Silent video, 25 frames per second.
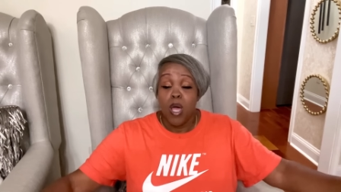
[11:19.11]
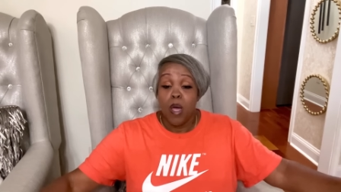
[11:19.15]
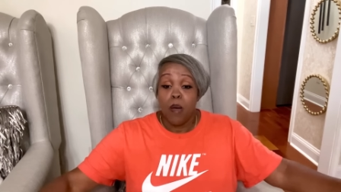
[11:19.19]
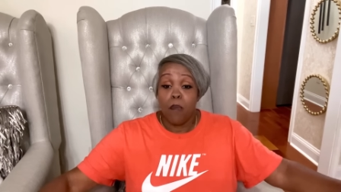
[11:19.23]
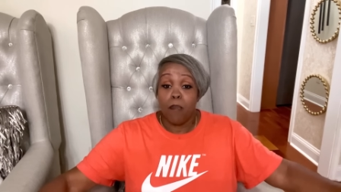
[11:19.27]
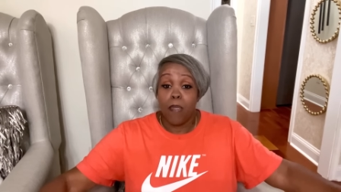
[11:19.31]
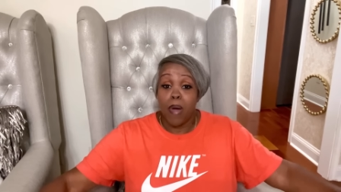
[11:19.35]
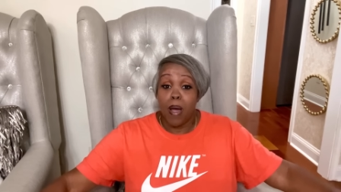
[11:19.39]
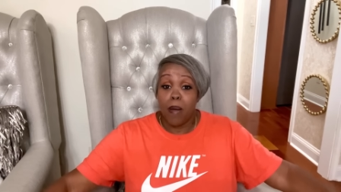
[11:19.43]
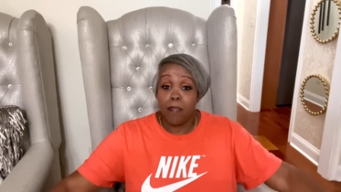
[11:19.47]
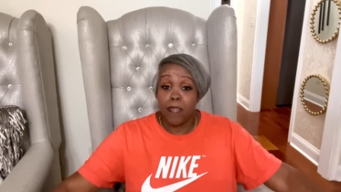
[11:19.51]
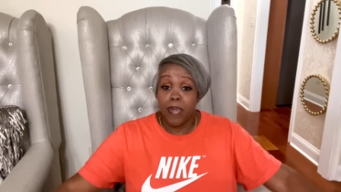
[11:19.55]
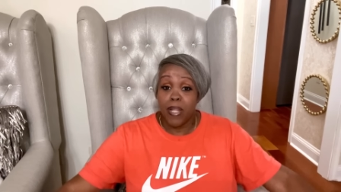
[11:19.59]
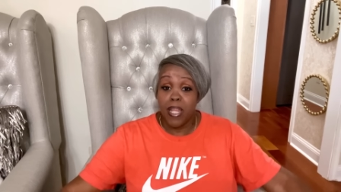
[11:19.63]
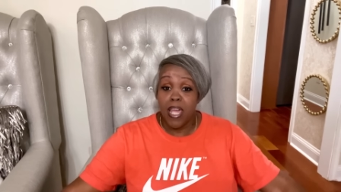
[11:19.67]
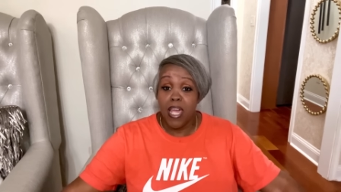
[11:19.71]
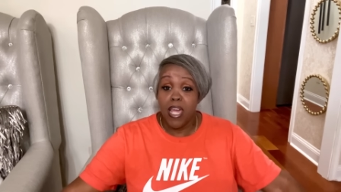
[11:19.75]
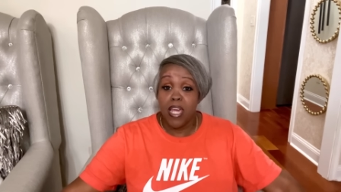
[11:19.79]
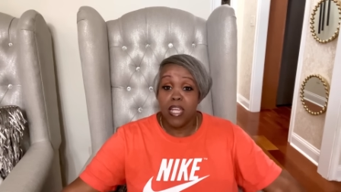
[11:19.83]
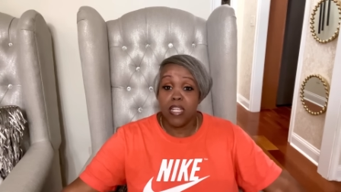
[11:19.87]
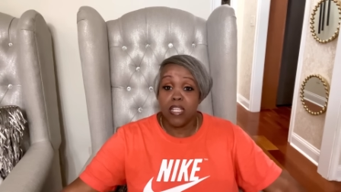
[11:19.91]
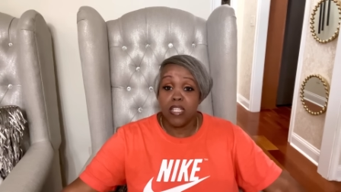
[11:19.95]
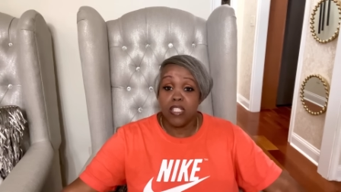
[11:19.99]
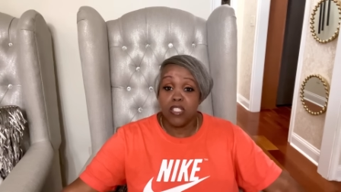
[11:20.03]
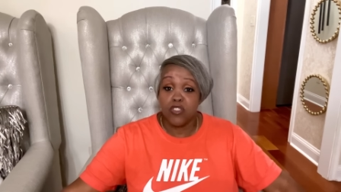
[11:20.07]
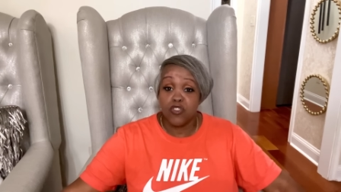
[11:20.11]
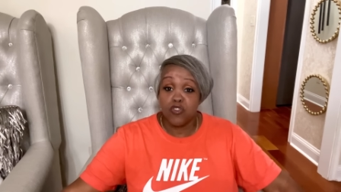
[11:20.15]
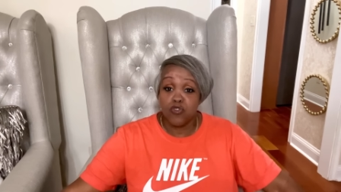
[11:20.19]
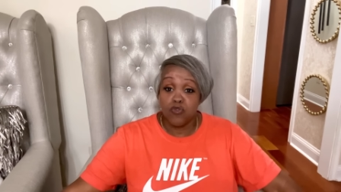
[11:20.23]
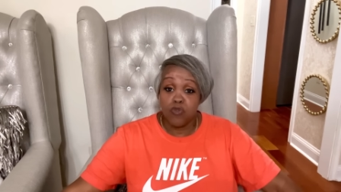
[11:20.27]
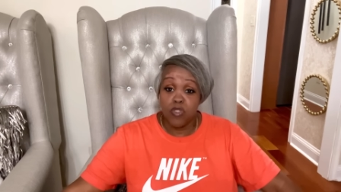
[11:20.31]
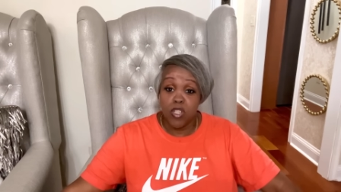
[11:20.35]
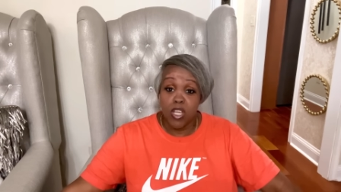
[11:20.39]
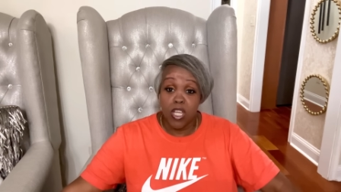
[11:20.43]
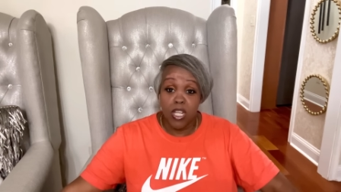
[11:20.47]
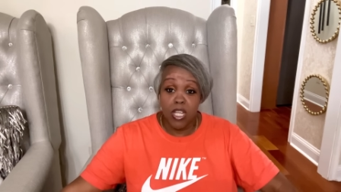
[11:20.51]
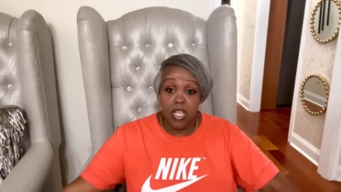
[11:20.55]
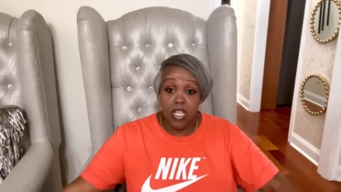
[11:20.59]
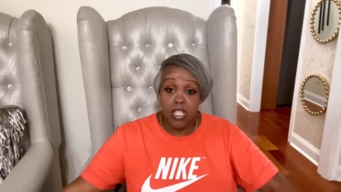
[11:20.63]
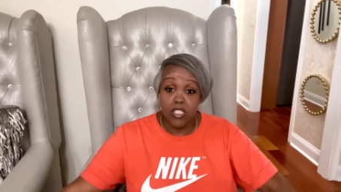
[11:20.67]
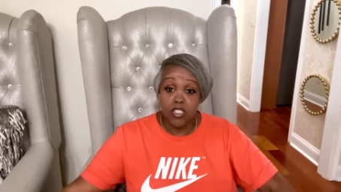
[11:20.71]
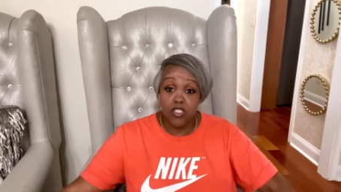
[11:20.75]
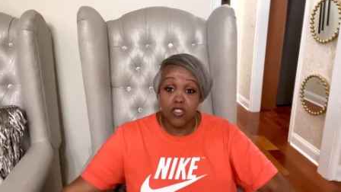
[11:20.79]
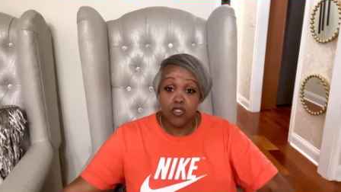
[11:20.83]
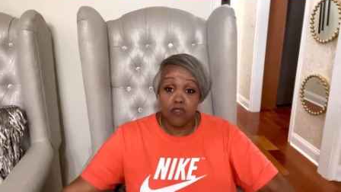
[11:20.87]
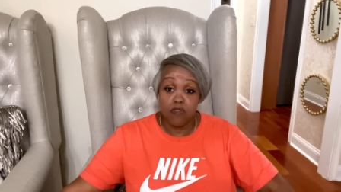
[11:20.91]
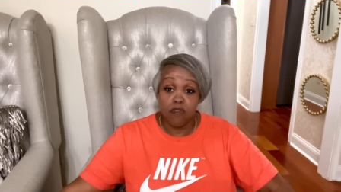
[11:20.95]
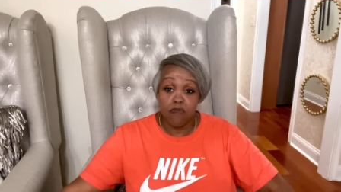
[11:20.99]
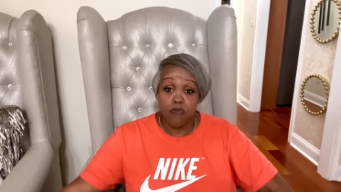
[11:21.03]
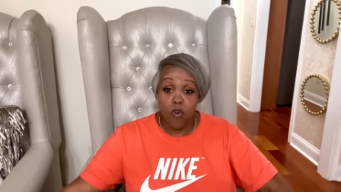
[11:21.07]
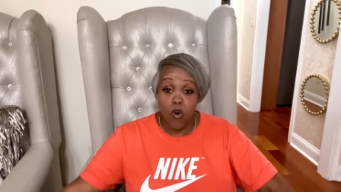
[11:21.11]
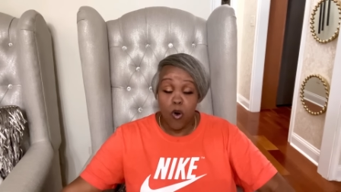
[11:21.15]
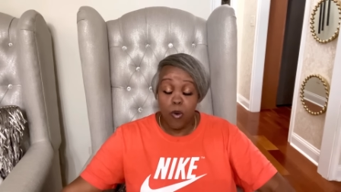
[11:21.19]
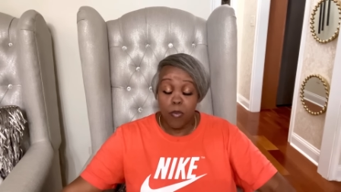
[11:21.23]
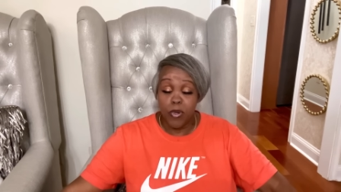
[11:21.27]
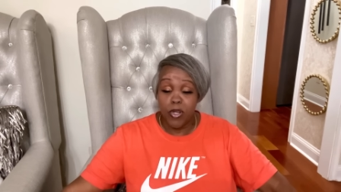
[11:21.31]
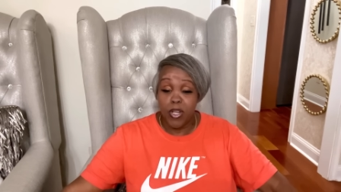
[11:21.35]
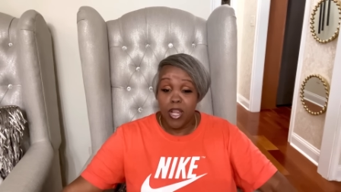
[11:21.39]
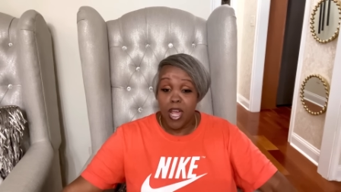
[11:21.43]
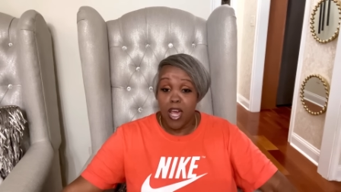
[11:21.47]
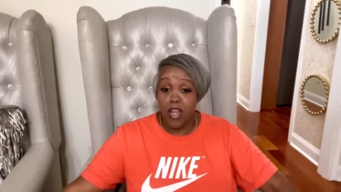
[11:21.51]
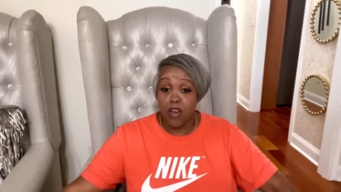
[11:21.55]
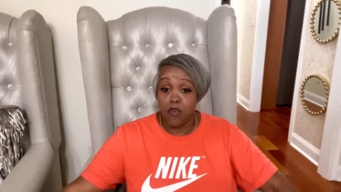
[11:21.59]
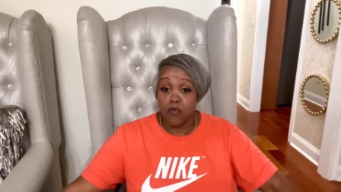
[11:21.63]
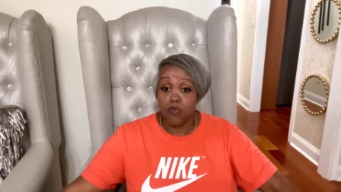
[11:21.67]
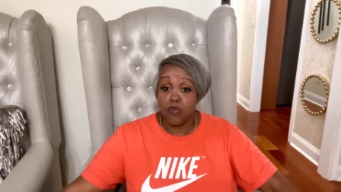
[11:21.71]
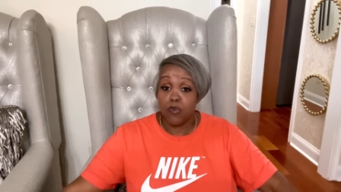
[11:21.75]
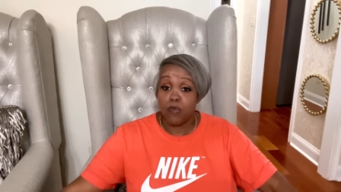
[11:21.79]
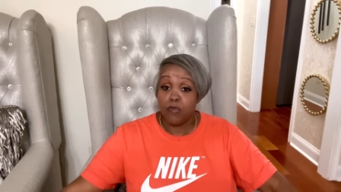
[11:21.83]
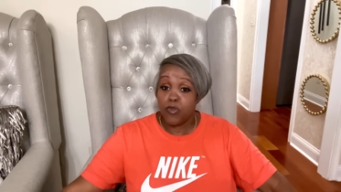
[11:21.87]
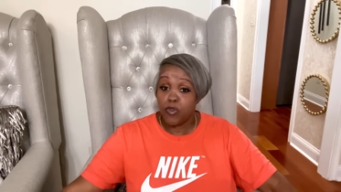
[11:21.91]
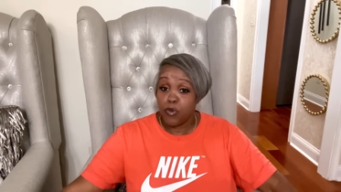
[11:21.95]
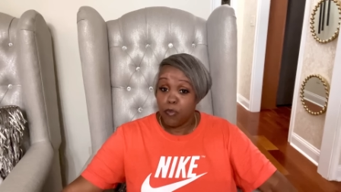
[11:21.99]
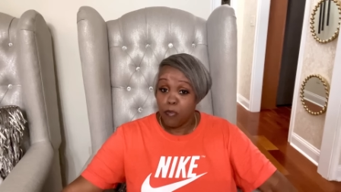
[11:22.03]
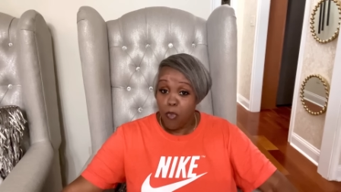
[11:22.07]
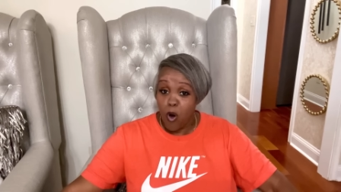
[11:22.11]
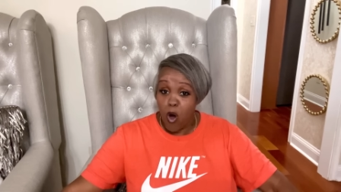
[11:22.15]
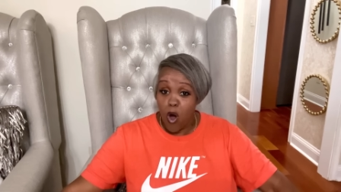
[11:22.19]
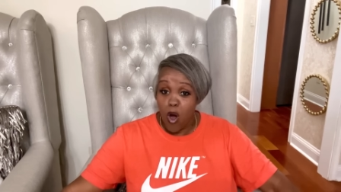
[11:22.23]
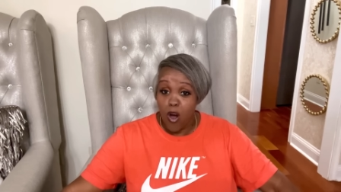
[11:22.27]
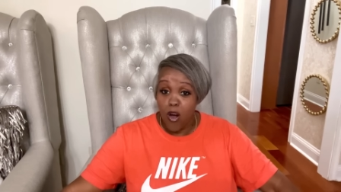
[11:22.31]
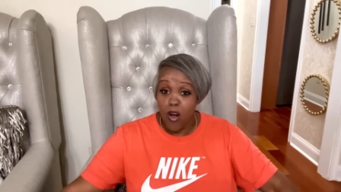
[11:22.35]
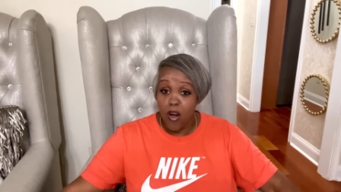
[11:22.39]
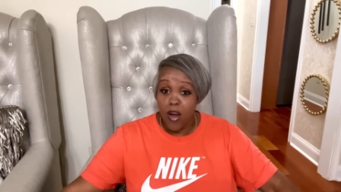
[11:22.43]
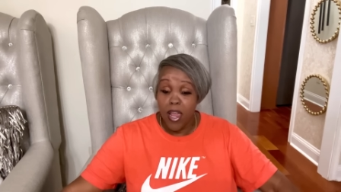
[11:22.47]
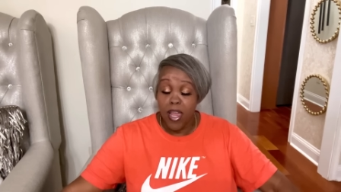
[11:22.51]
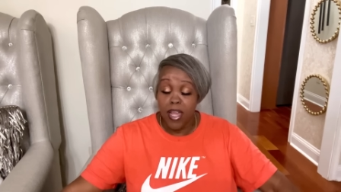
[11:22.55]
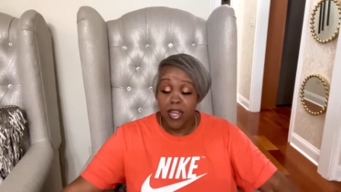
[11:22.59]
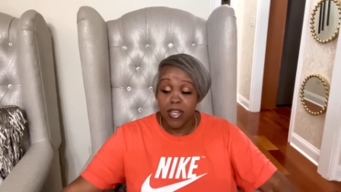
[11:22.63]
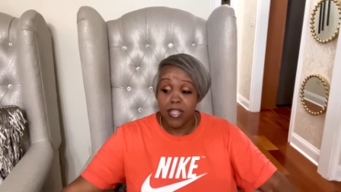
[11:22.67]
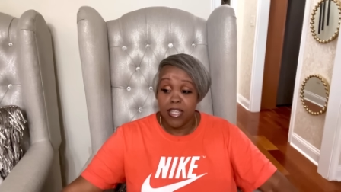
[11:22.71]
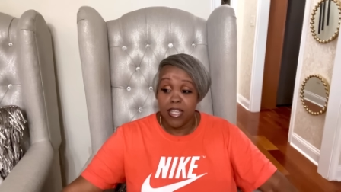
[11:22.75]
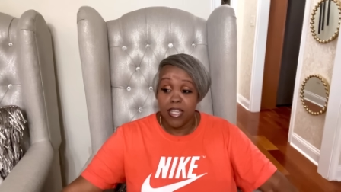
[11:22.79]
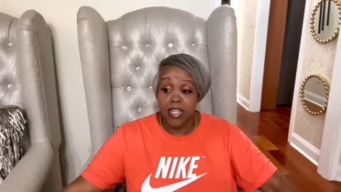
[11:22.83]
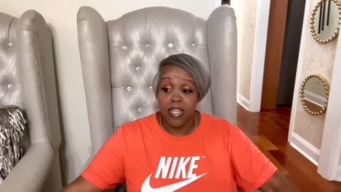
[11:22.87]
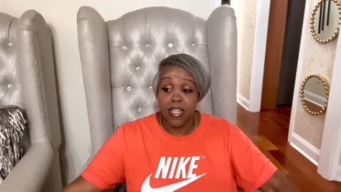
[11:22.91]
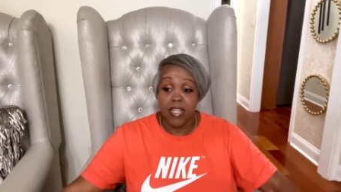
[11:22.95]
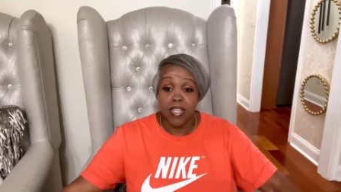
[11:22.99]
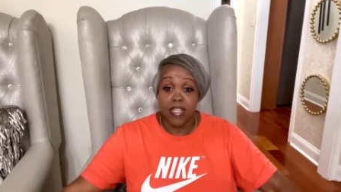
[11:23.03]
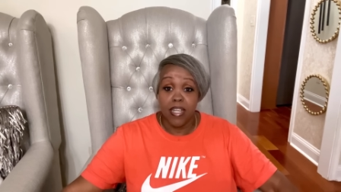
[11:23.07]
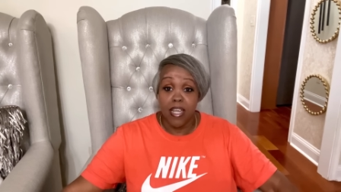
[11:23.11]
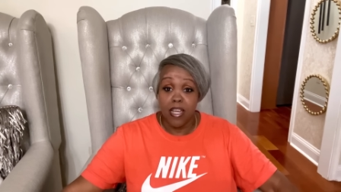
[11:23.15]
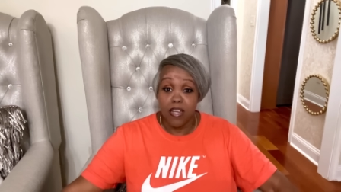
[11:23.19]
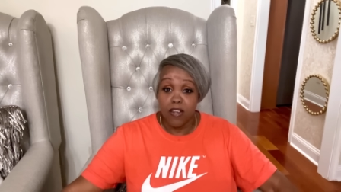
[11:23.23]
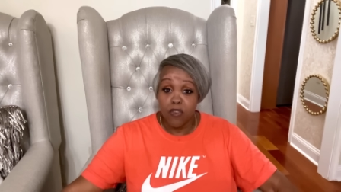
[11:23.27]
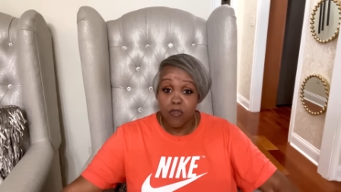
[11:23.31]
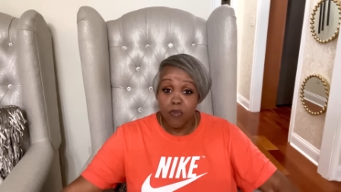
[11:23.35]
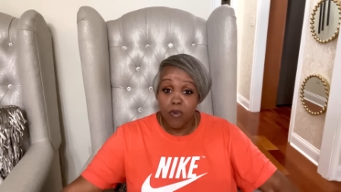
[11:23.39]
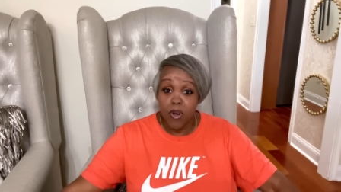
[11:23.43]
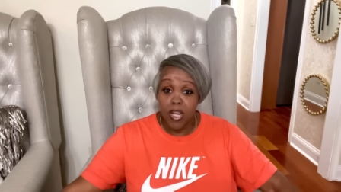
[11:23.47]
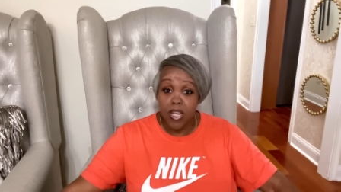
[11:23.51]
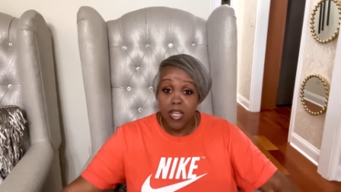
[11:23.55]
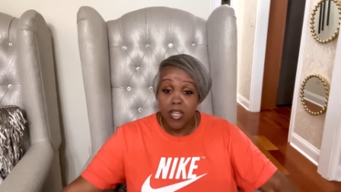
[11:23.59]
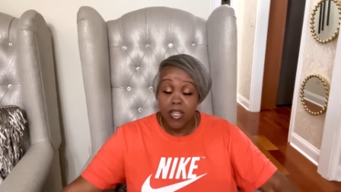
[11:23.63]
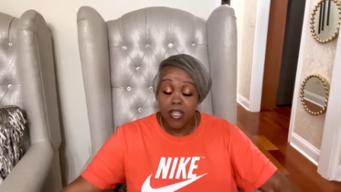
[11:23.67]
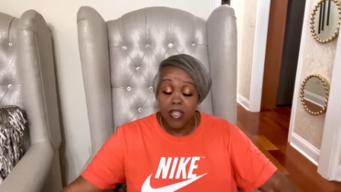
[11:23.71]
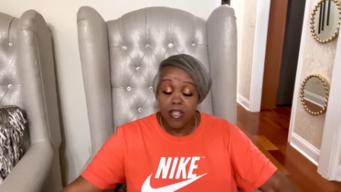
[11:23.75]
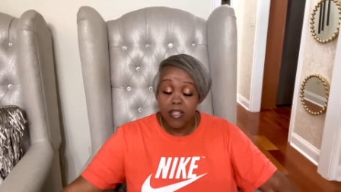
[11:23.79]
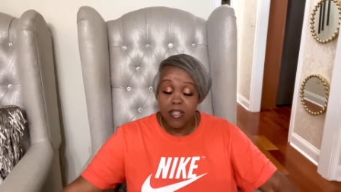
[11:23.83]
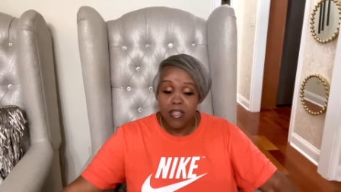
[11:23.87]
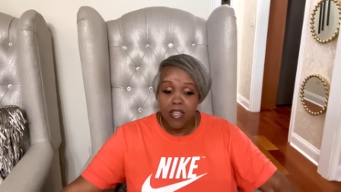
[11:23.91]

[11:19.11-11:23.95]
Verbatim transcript: My plan is to get into the former dining room tomorrow and get it decorated.